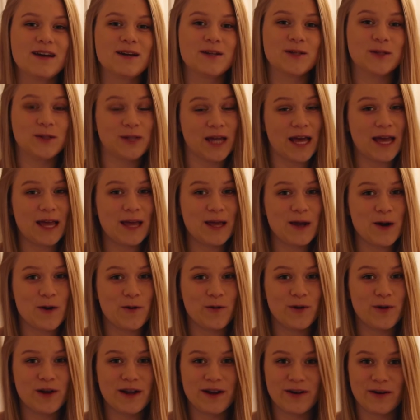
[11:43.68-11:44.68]
Today
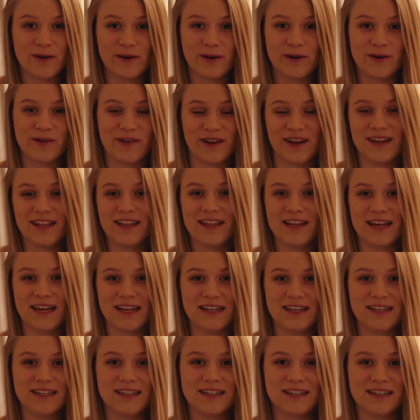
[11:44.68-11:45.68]
we're already
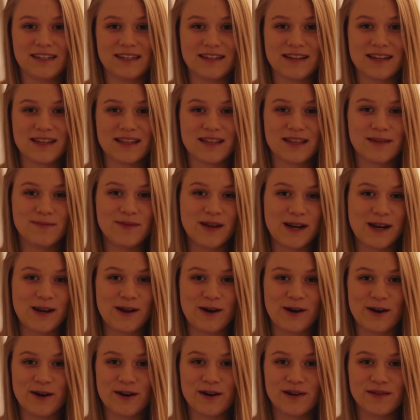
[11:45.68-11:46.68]
in the
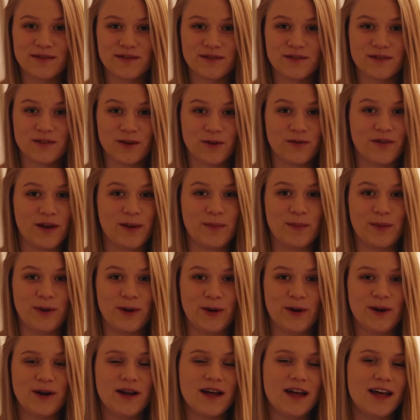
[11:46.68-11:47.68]
middle of
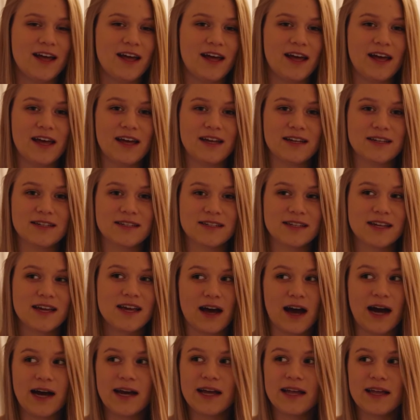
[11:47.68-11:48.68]
November, and
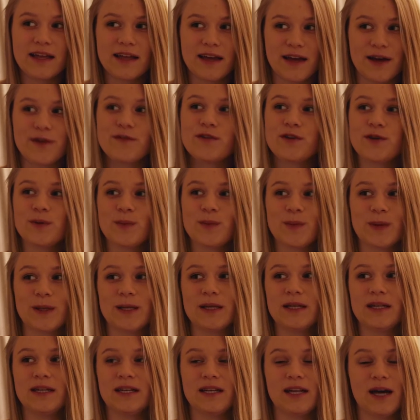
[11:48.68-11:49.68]
I haven't
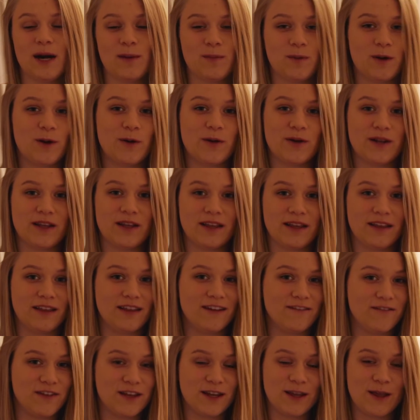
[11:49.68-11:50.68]
been
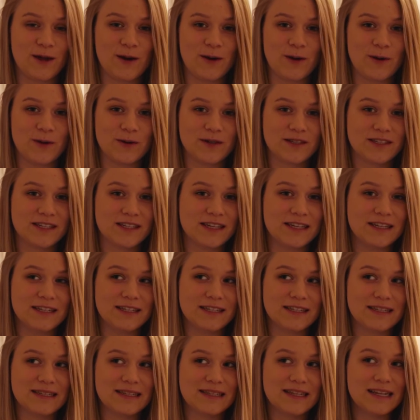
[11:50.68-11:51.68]
uploading a video
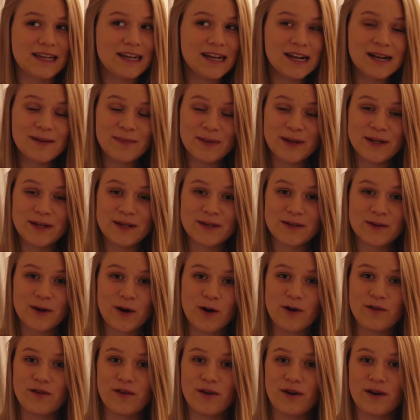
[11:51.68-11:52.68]
since a little bit
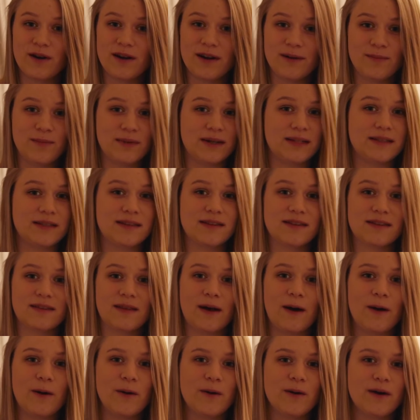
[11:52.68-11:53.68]
over a month
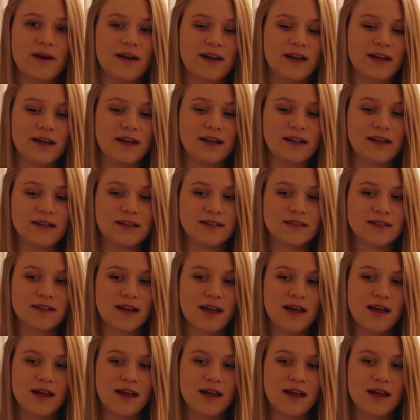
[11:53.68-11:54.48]
now, and